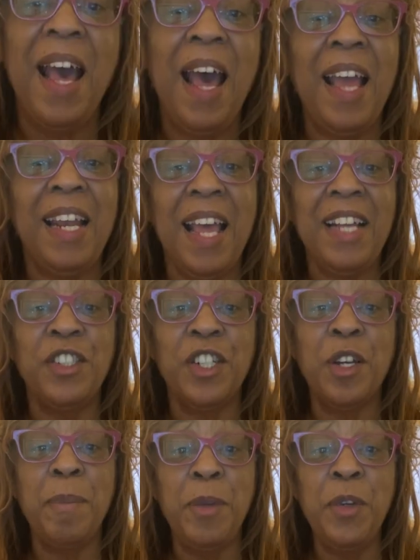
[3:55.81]
I like to
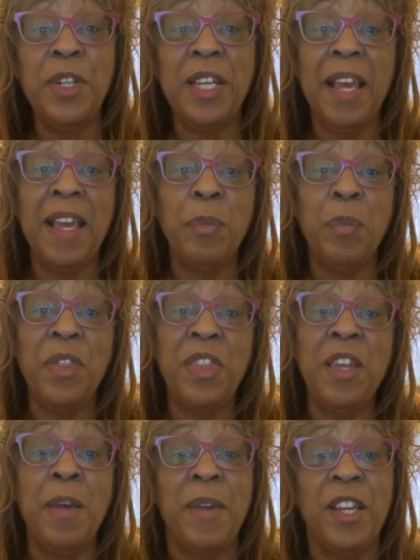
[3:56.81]
communicate with
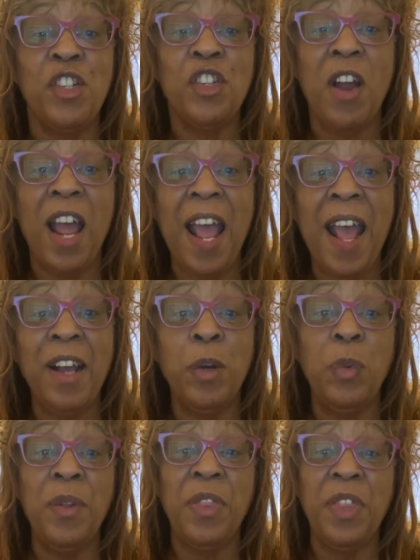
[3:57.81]
them, interact
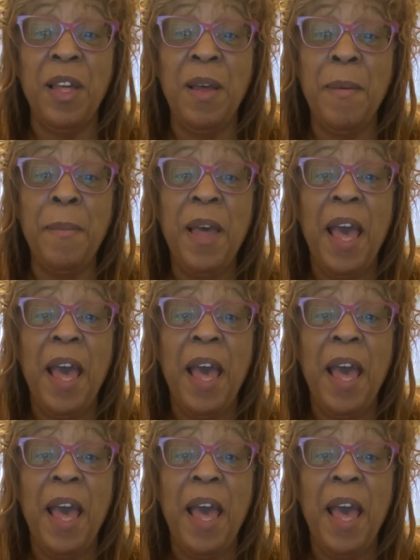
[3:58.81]
with them,